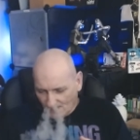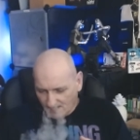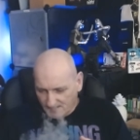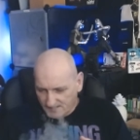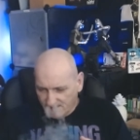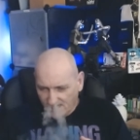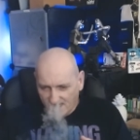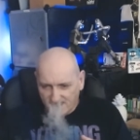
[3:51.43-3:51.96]

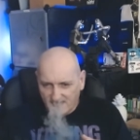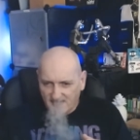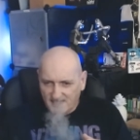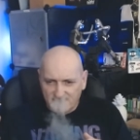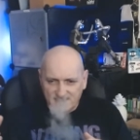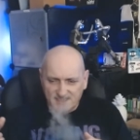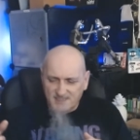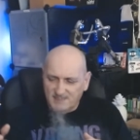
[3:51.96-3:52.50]
Yeah, again,
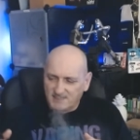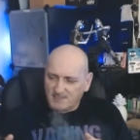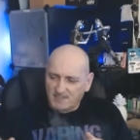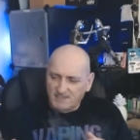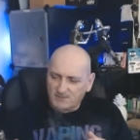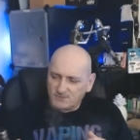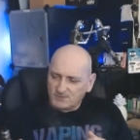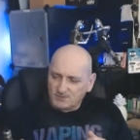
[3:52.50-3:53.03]
it
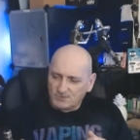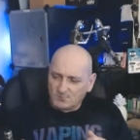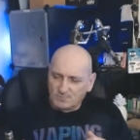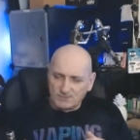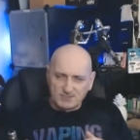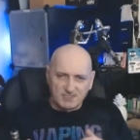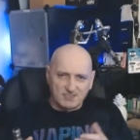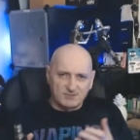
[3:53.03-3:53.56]
doesn't cut
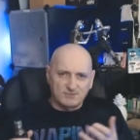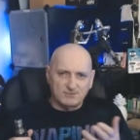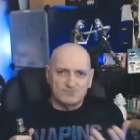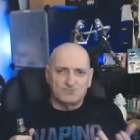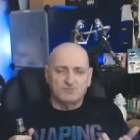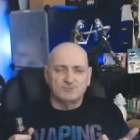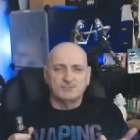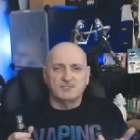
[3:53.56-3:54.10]
it. It doesn't
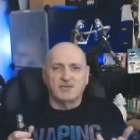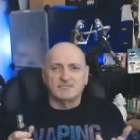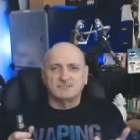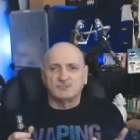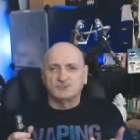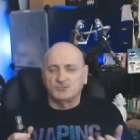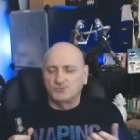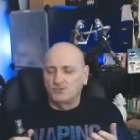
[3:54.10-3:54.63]
cut it as a
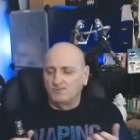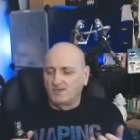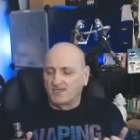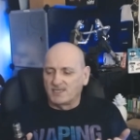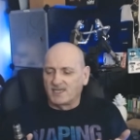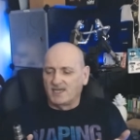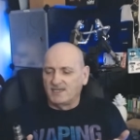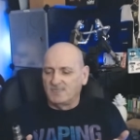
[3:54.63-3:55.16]
sherbet
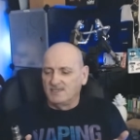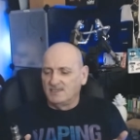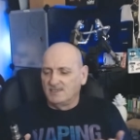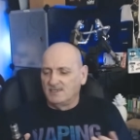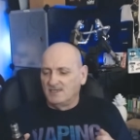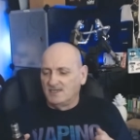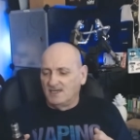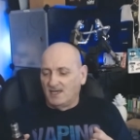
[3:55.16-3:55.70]
again.
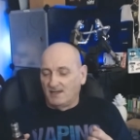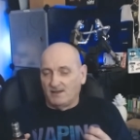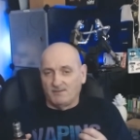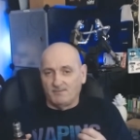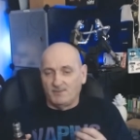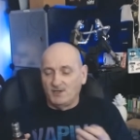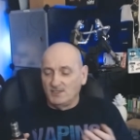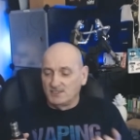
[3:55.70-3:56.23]
Uh, I'm
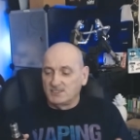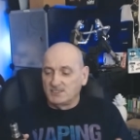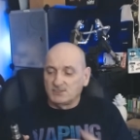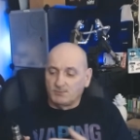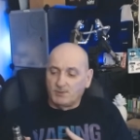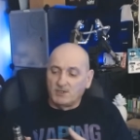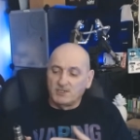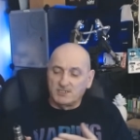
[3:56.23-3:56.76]
really
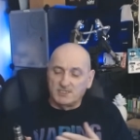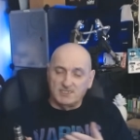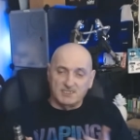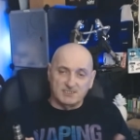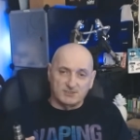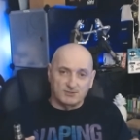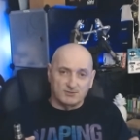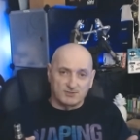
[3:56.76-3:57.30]
disappointed in these
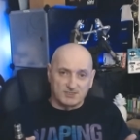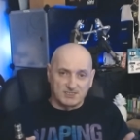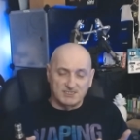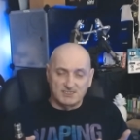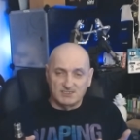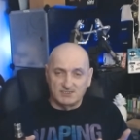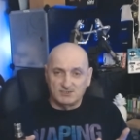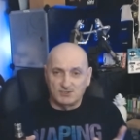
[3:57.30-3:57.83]
two because these are
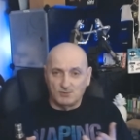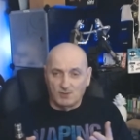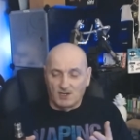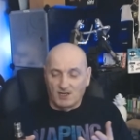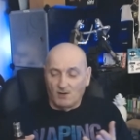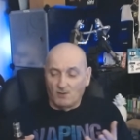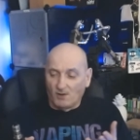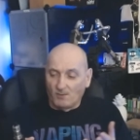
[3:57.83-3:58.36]
two
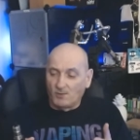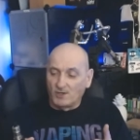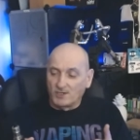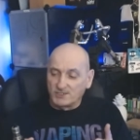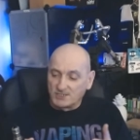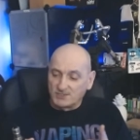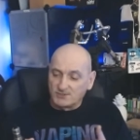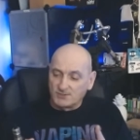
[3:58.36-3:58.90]
I, I wanted
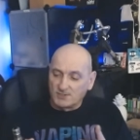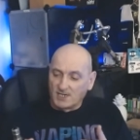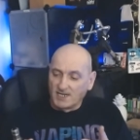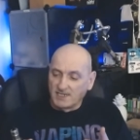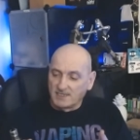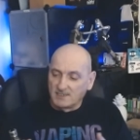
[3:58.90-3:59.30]
to try.